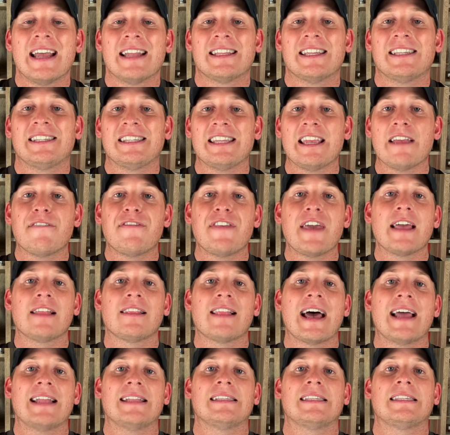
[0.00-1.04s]
to see if they
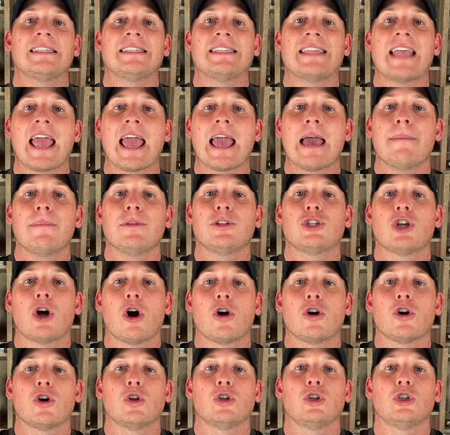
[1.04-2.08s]
let Sam
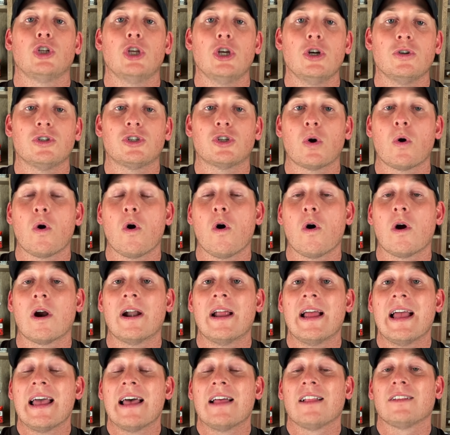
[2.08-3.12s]
Darnold loose or